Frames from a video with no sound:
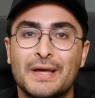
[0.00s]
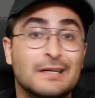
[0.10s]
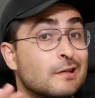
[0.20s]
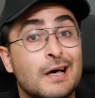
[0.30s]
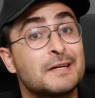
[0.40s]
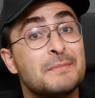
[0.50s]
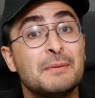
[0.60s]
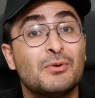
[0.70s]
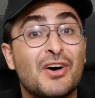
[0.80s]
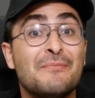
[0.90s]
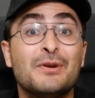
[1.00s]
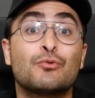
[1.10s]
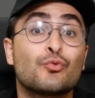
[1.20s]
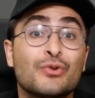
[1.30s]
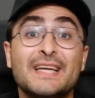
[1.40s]
and a lot of people have been
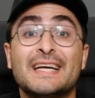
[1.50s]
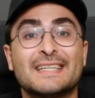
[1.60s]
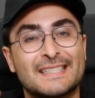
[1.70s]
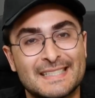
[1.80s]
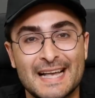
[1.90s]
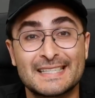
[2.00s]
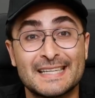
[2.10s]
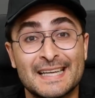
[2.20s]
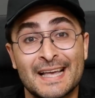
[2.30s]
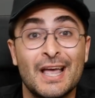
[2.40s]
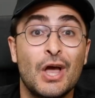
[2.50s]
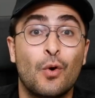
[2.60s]
reassessing